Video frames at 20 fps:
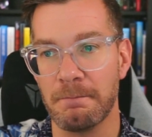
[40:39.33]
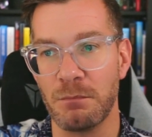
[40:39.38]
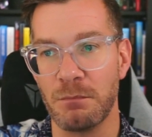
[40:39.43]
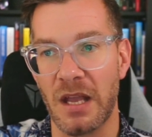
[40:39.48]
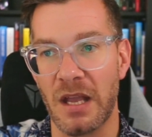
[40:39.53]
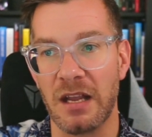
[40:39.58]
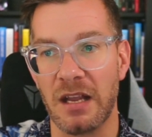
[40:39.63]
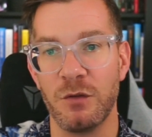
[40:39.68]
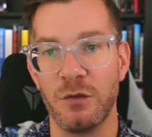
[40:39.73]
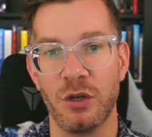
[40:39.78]

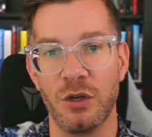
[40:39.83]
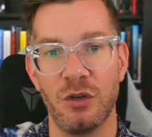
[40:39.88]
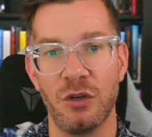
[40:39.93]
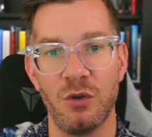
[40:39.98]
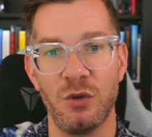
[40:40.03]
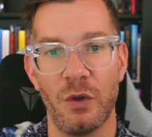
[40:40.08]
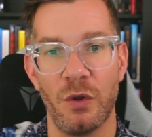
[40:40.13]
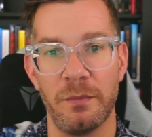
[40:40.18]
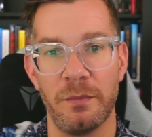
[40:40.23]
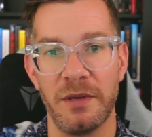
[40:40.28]
Like, if you're going to
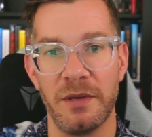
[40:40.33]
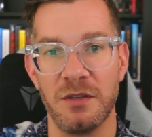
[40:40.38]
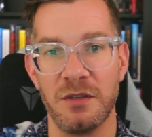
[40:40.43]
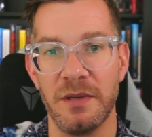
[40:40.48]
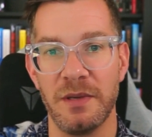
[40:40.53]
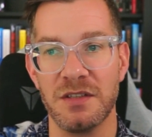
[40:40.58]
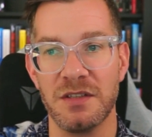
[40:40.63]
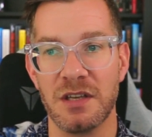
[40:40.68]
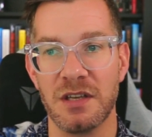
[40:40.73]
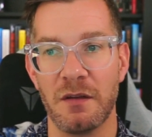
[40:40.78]
do all the
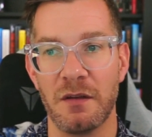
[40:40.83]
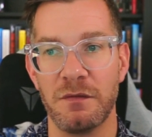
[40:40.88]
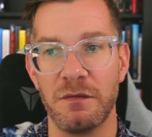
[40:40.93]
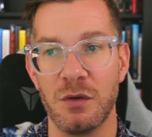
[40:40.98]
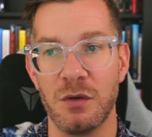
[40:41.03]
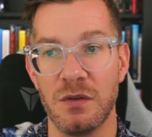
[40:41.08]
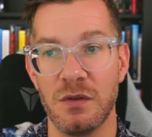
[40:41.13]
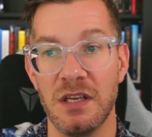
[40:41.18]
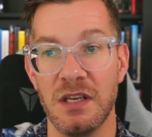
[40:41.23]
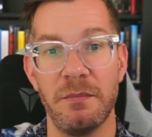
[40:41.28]
B2B stuff,
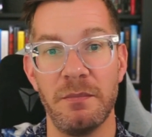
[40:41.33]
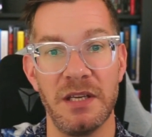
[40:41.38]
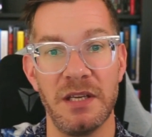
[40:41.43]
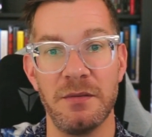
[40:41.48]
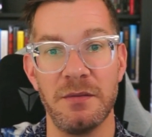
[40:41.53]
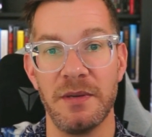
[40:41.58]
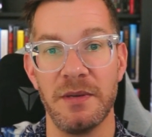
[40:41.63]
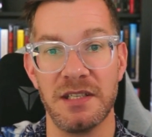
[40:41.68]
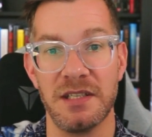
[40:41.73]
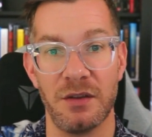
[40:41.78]
you need a
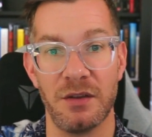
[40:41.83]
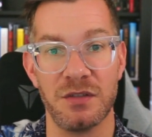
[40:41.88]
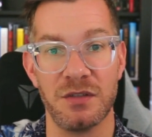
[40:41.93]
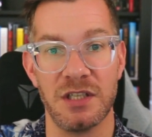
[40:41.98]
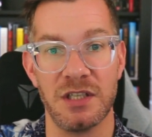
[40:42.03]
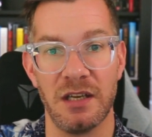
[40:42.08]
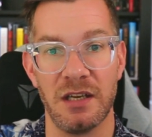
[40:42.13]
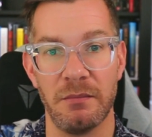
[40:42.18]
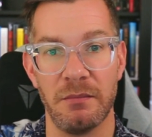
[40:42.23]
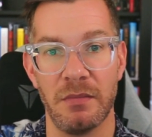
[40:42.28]
B2B sales
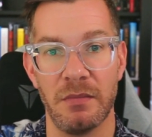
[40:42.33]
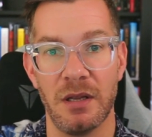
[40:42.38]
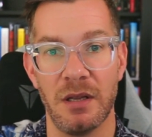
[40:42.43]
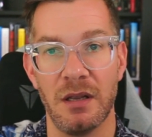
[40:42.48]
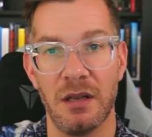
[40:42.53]
team.